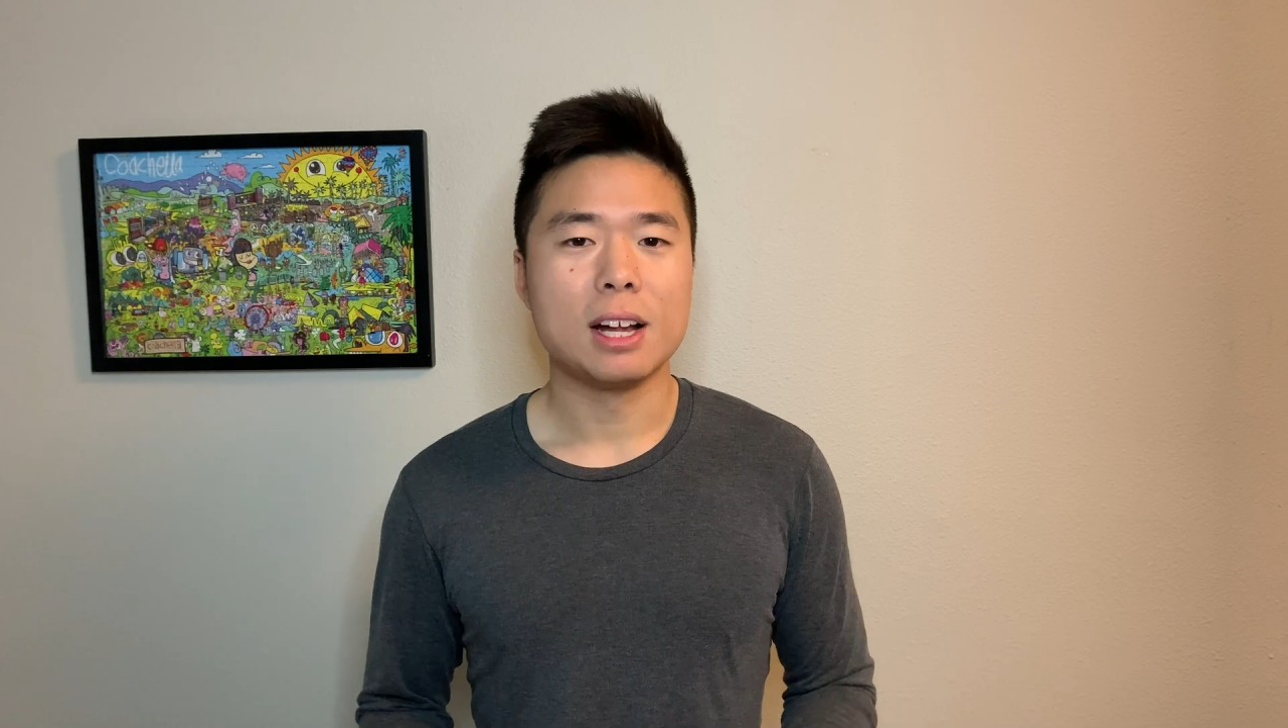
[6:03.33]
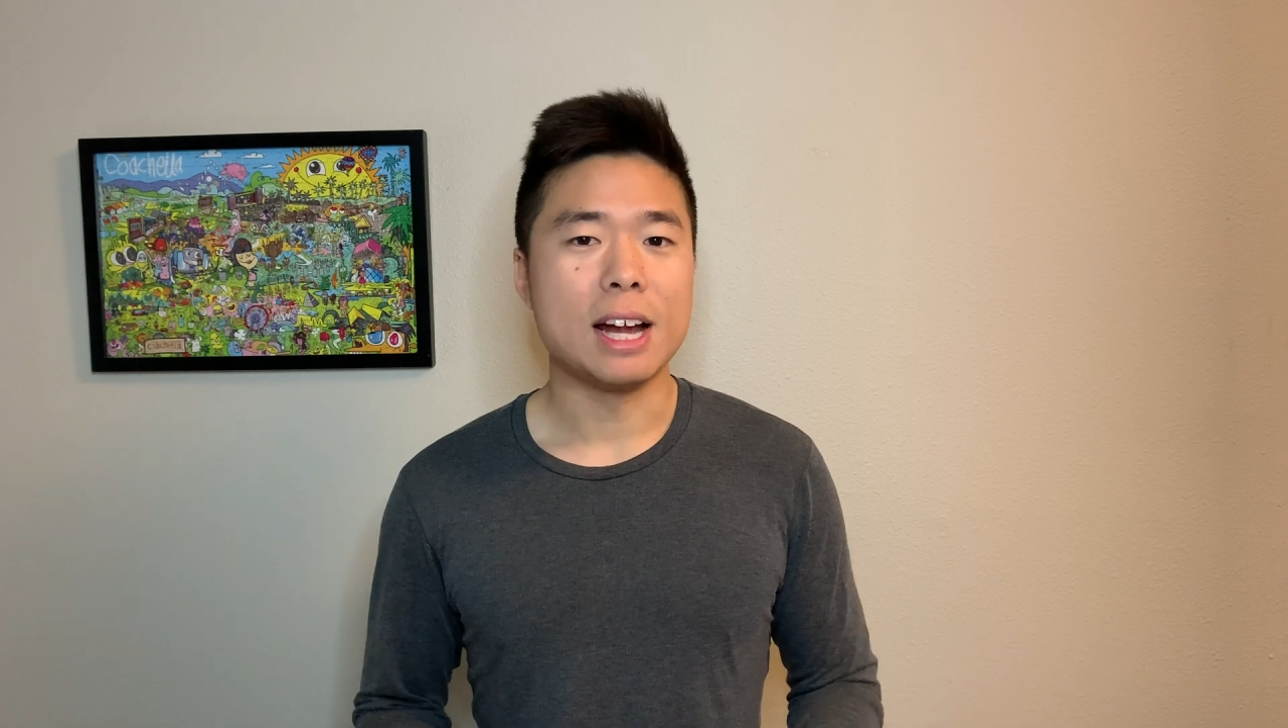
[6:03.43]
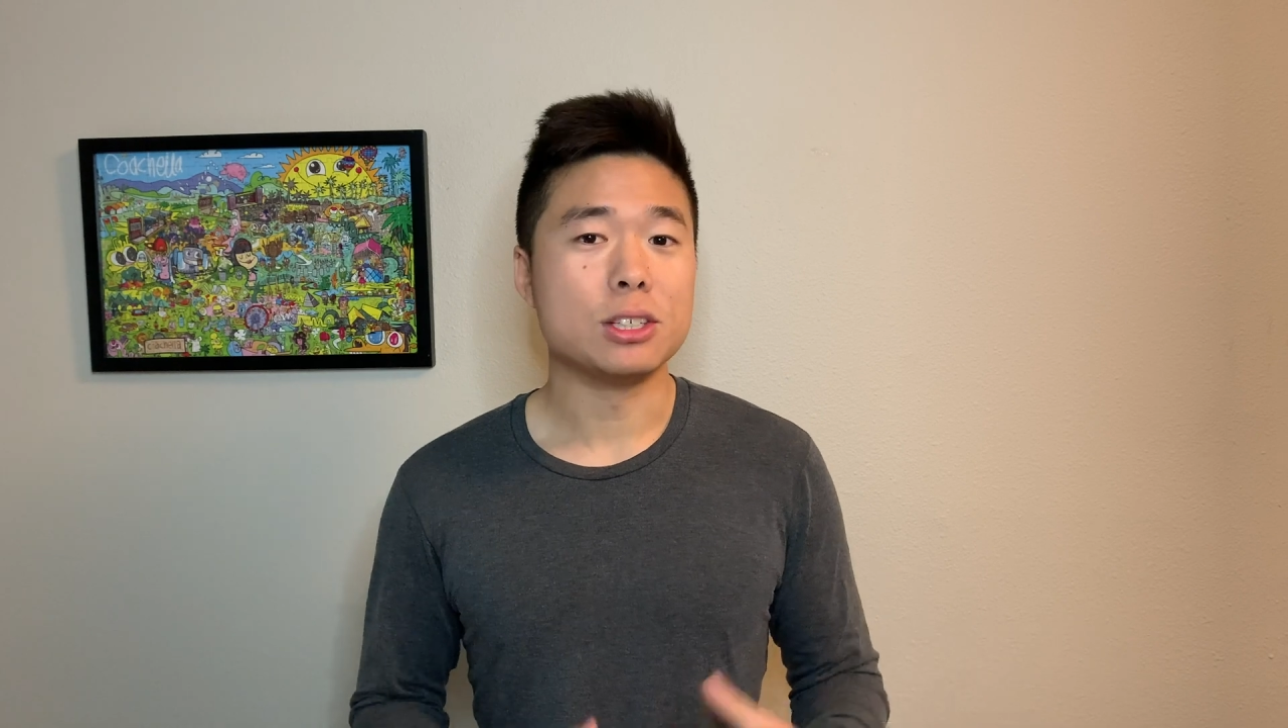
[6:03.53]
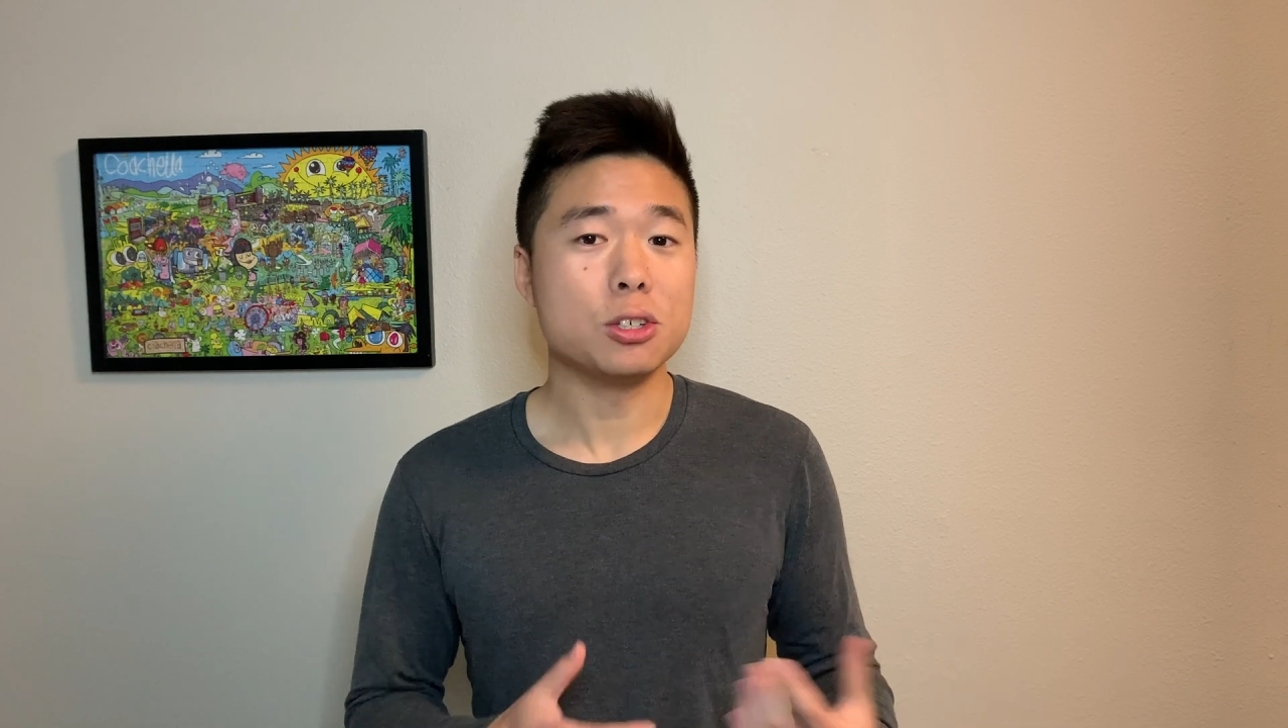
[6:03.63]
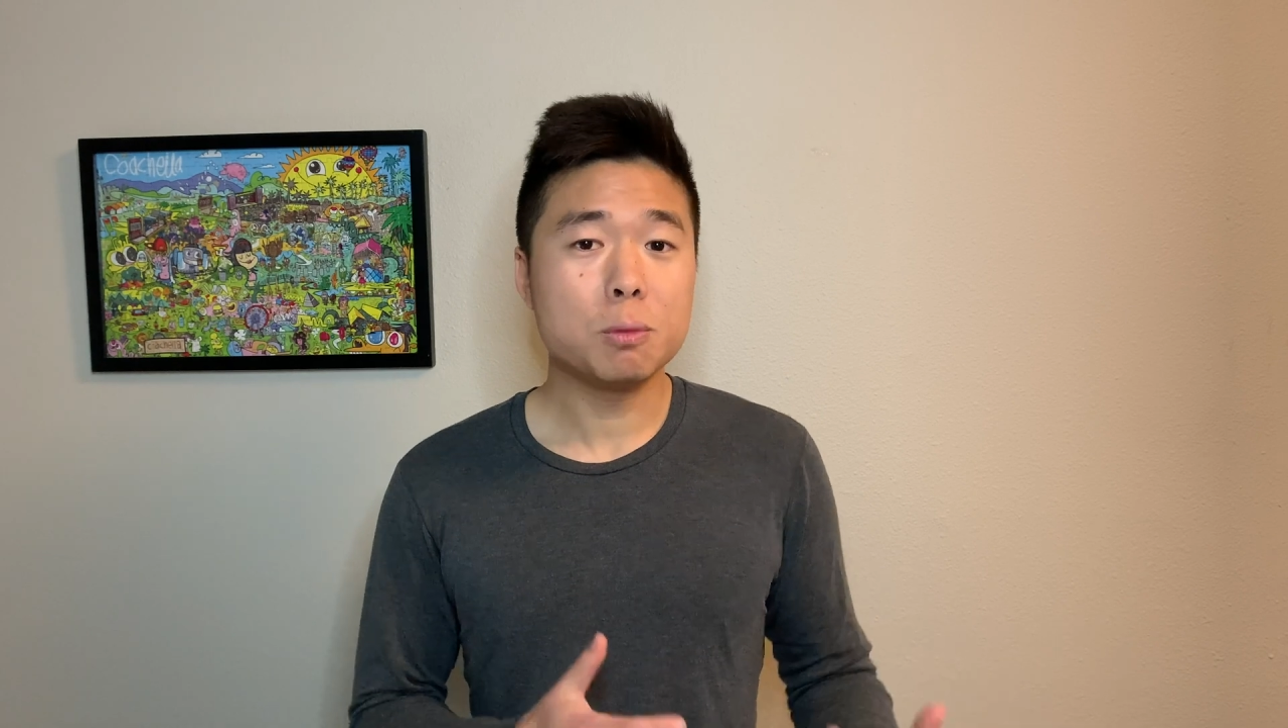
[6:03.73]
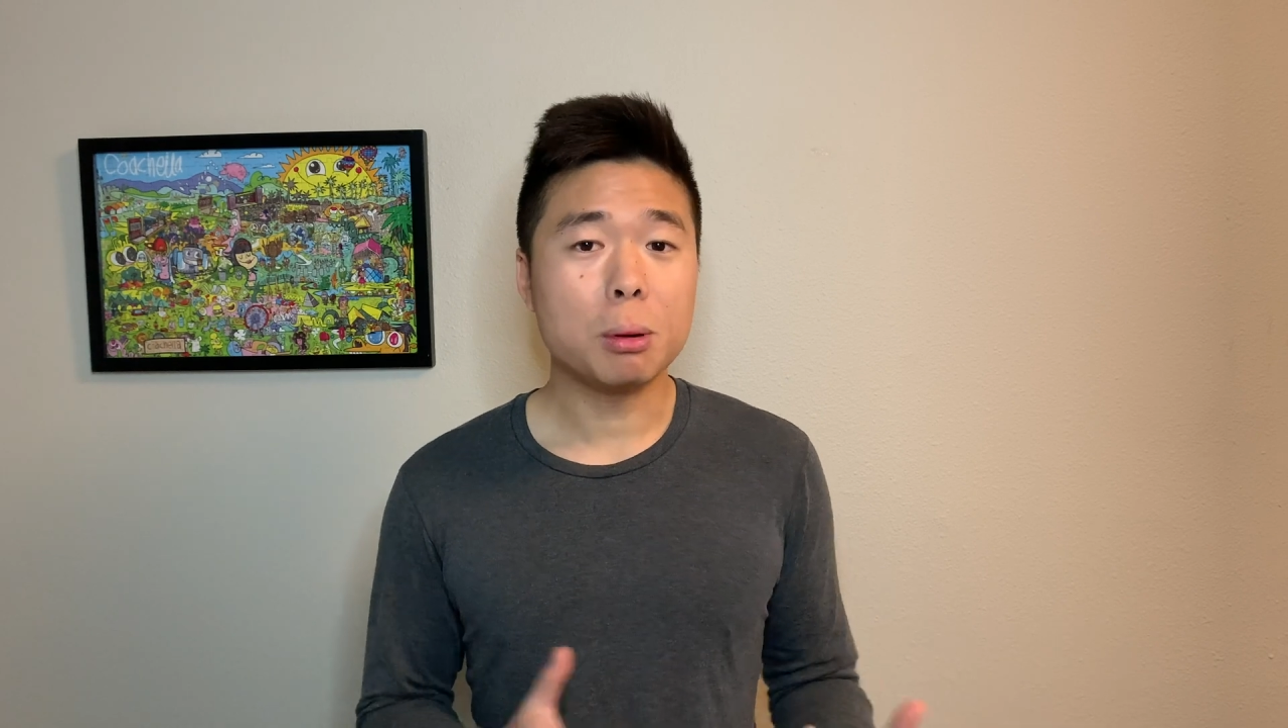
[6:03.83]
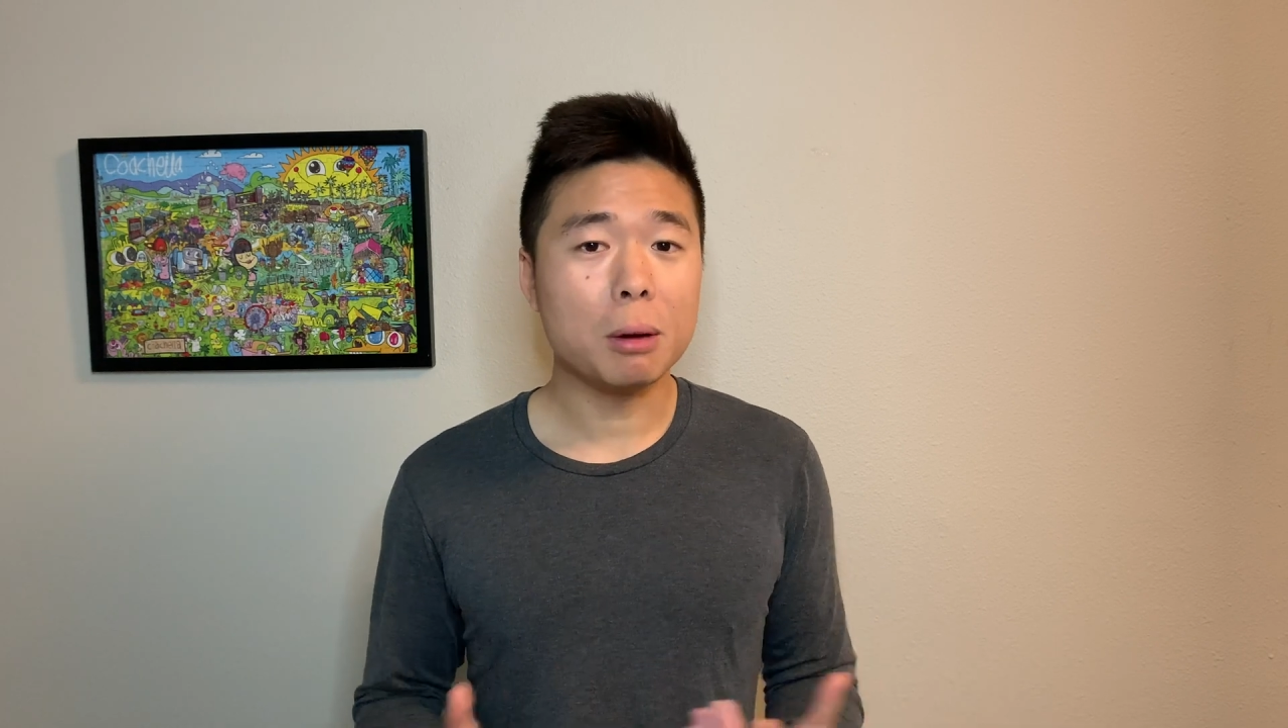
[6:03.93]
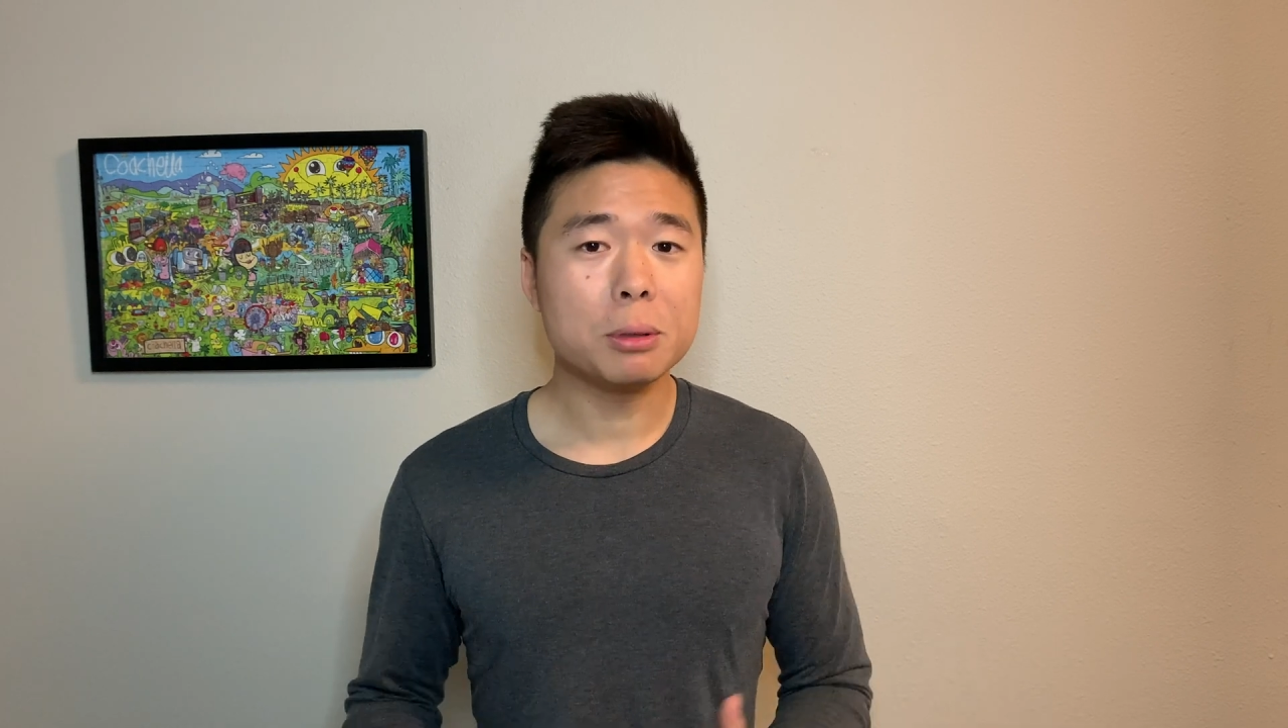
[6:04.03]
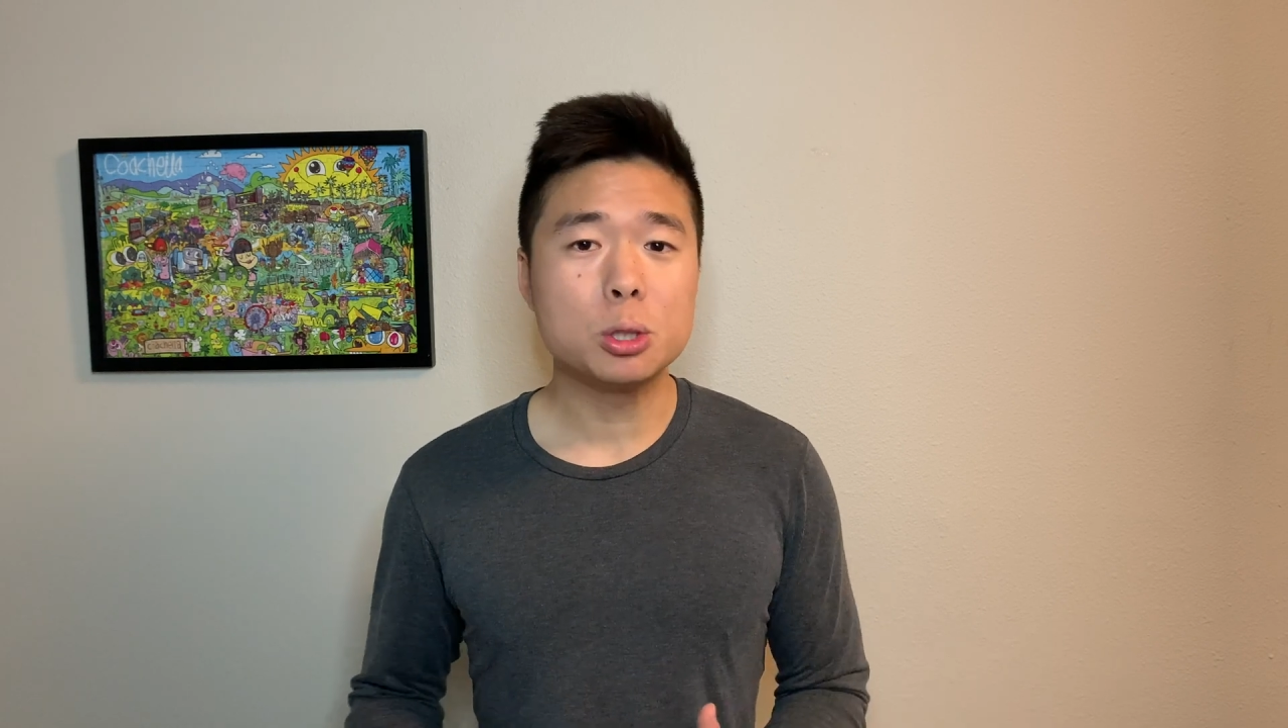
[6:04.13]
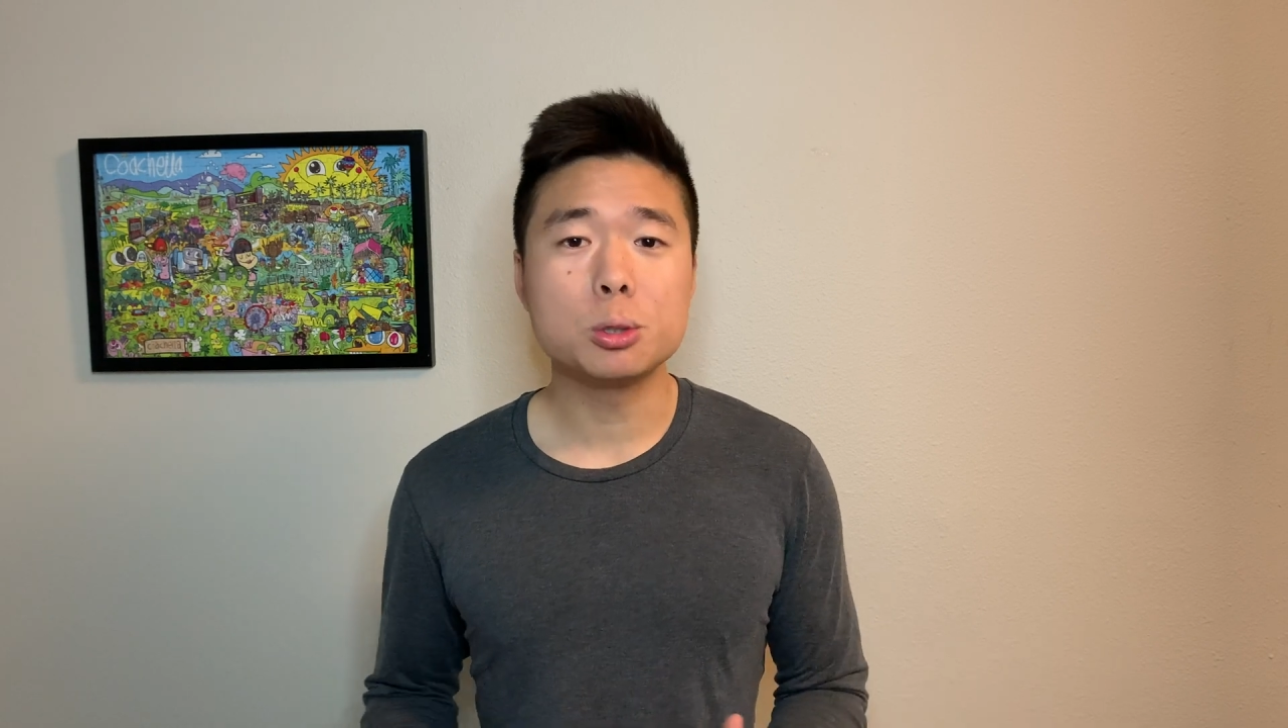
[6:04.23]
And you've
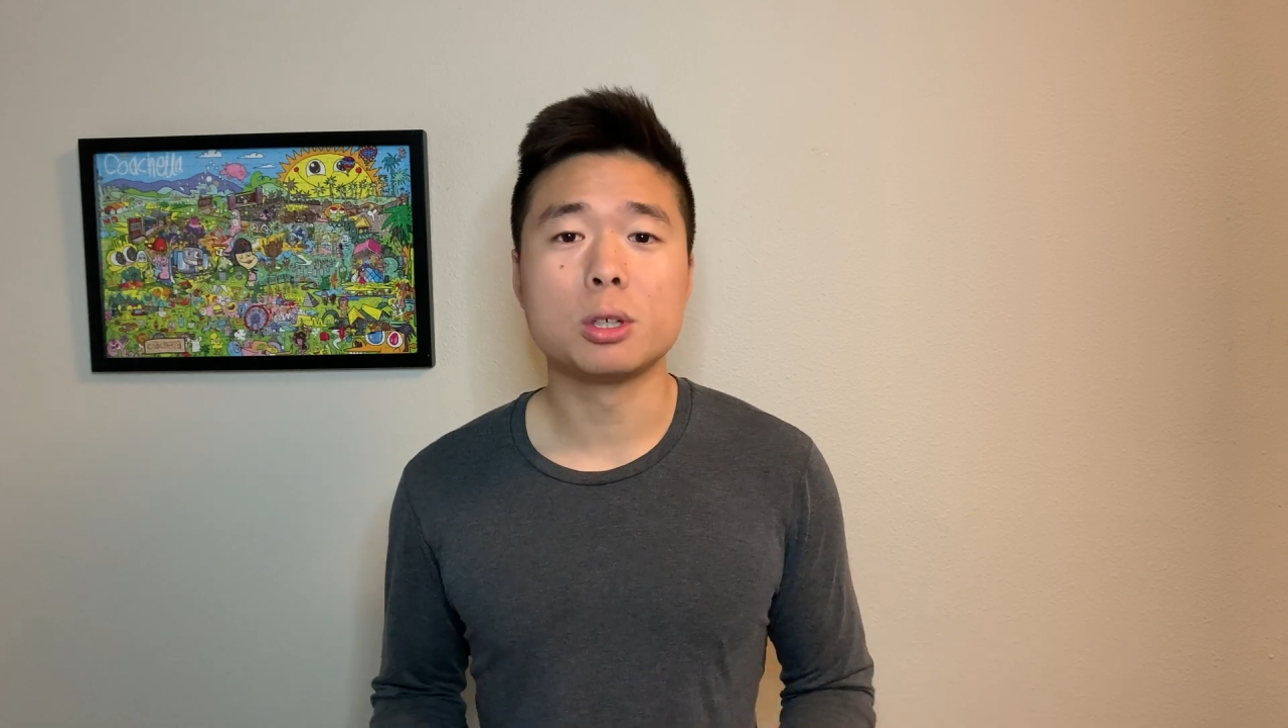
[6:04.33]
probably used